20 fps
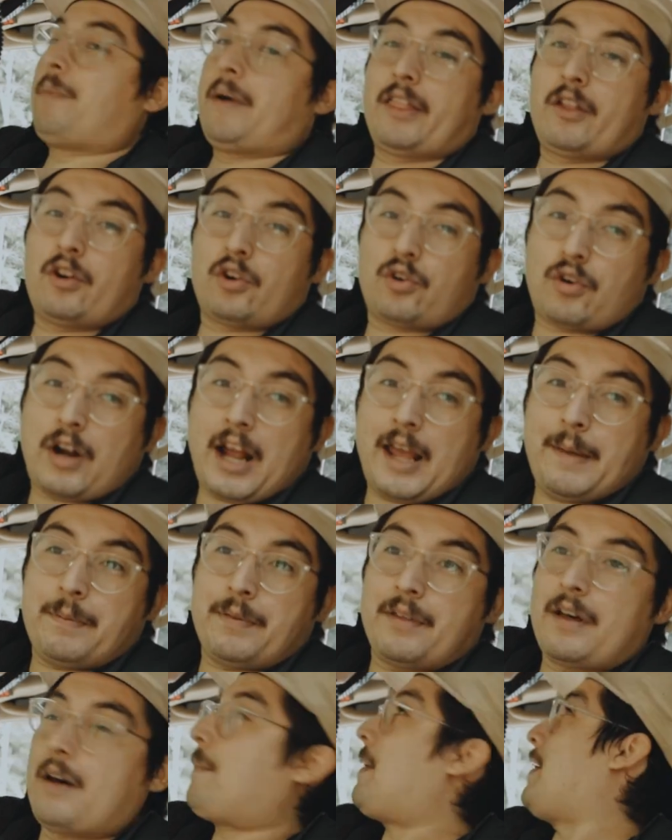my little gripe
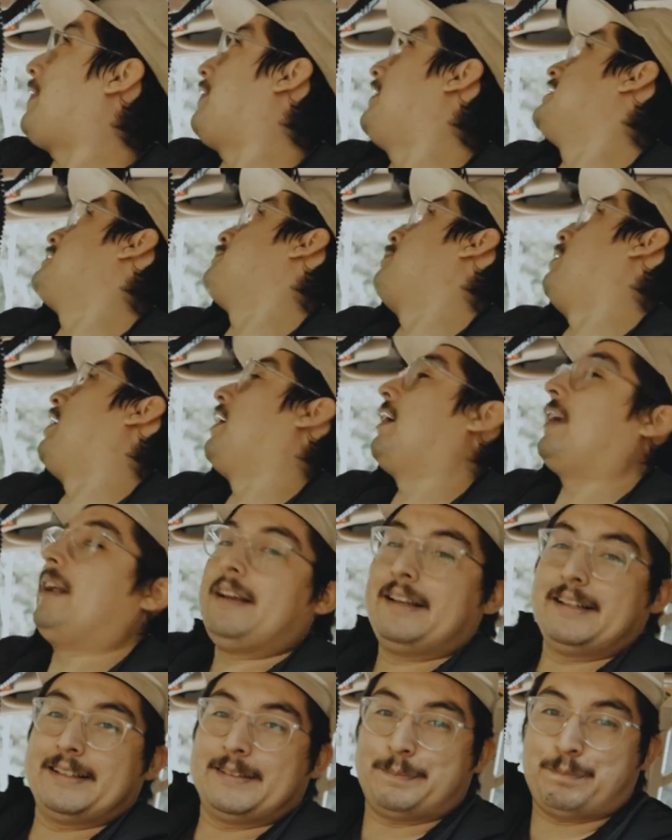about this part,
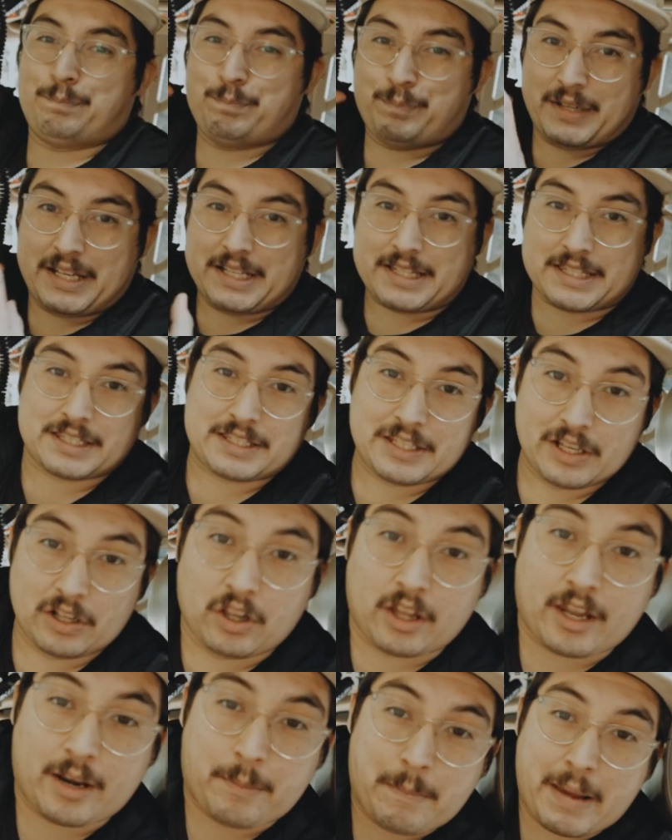it's
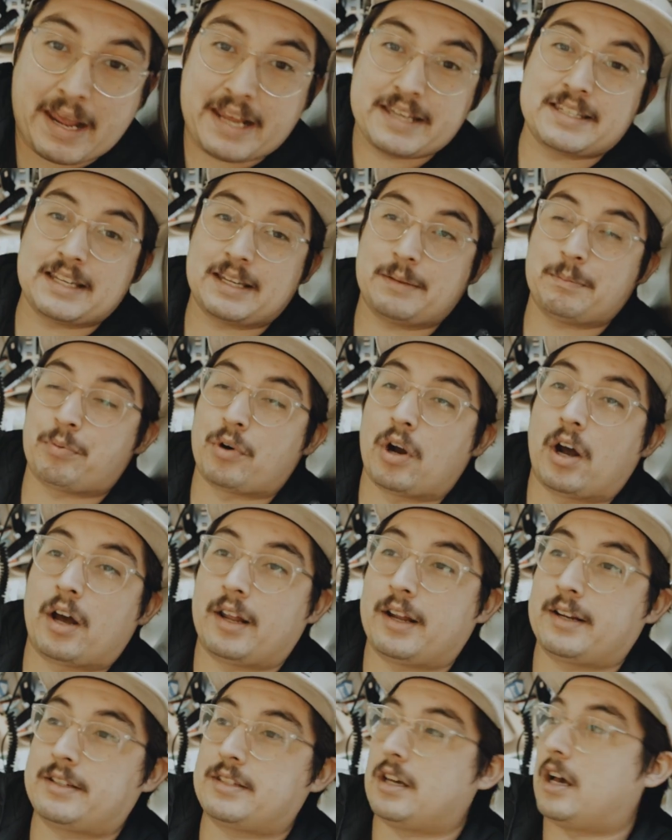still an amazing
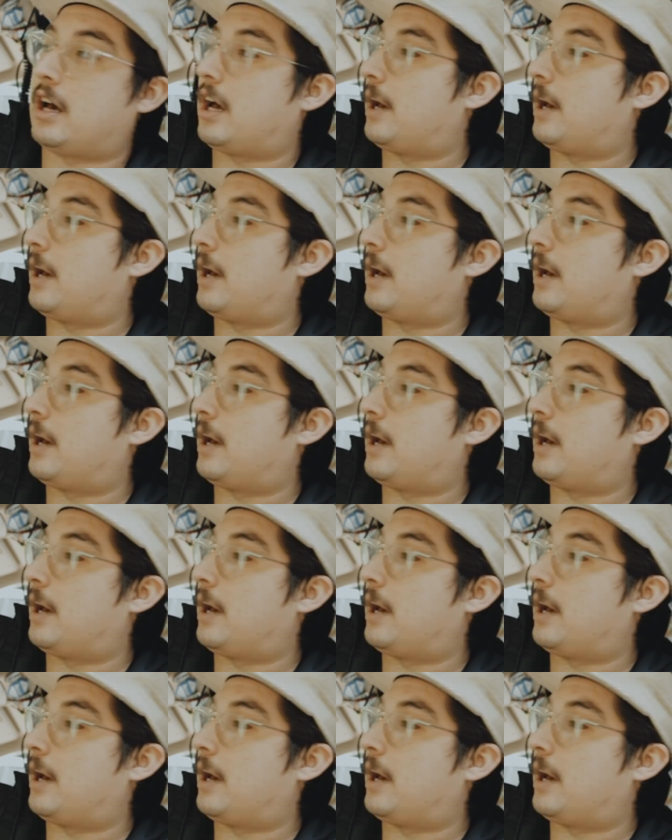product.